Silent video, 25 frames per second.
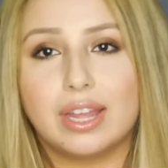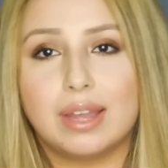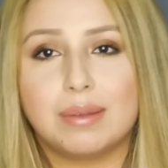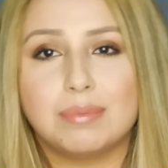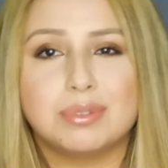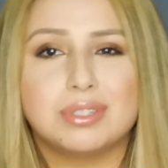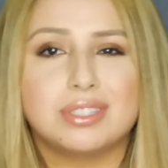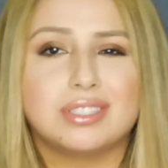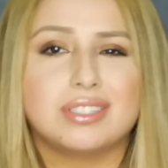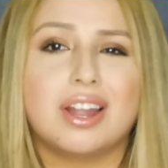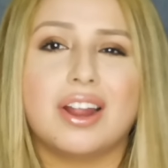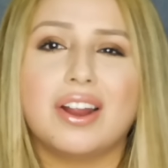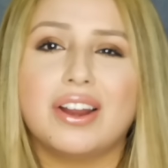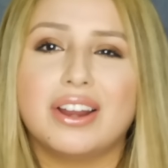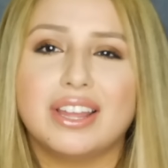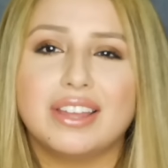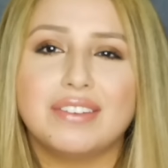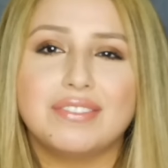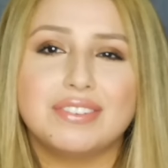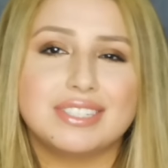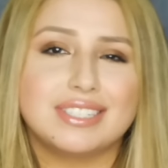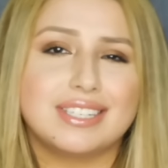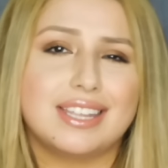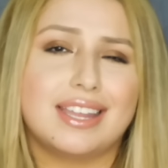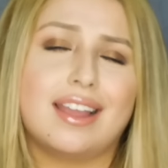I'm sorry
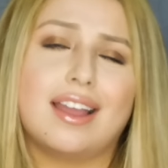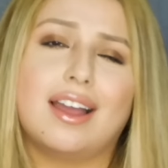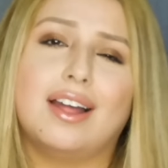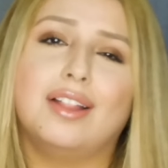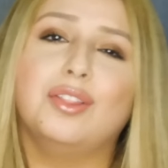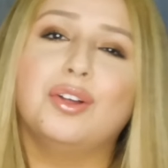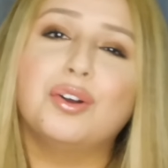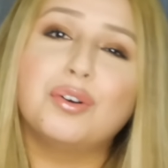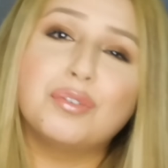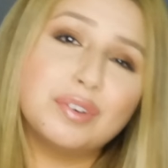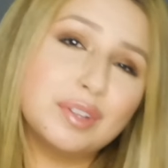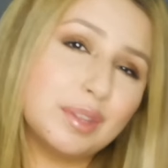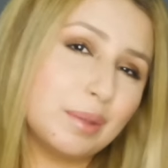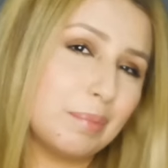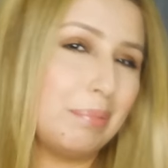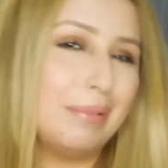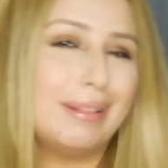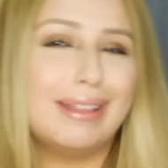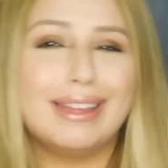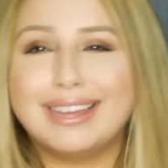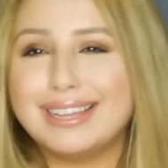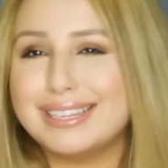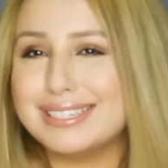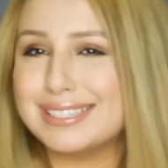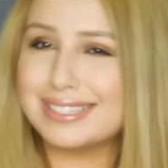if it's like all over the
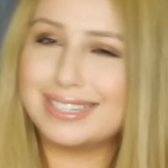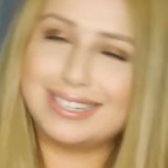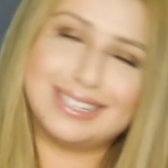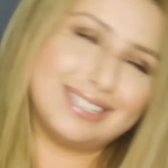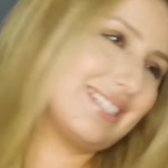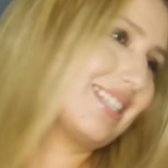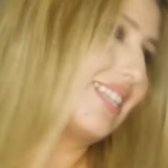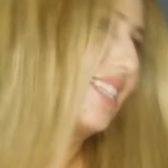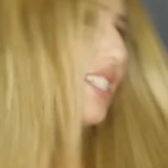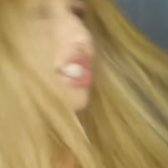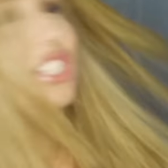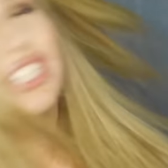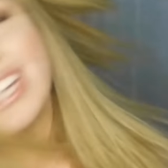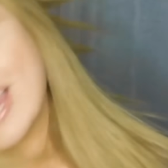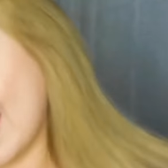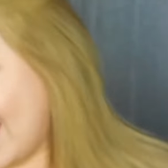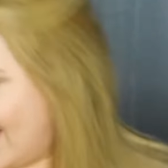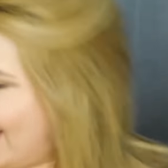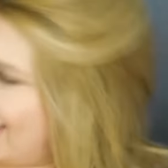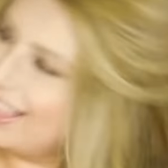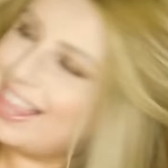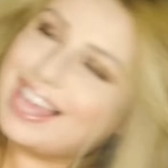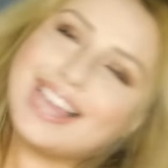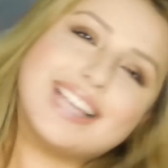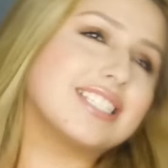place because
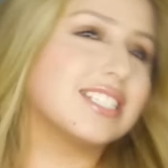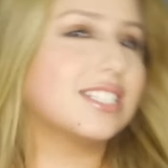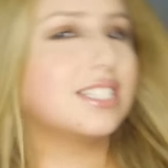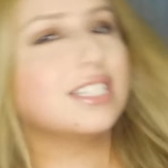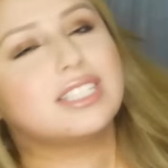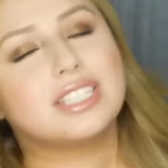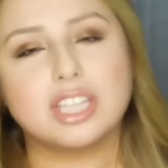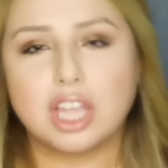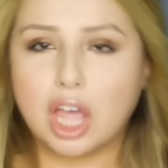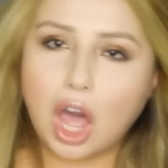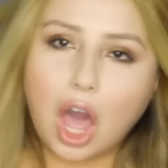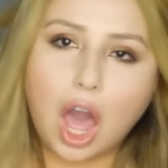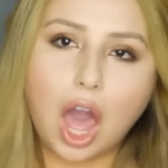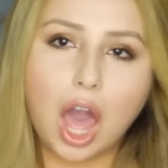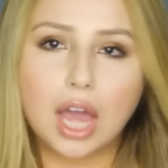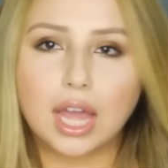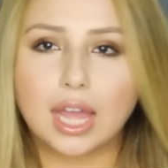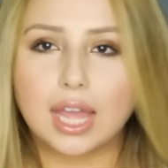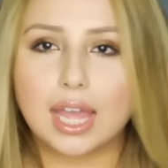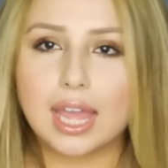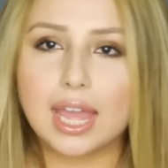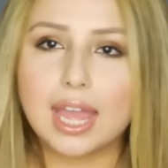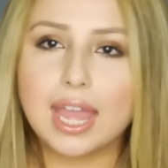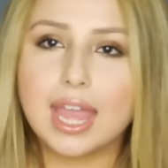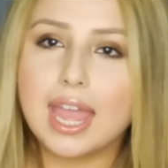Jackie likes to
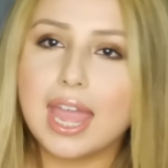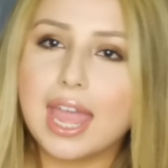talk.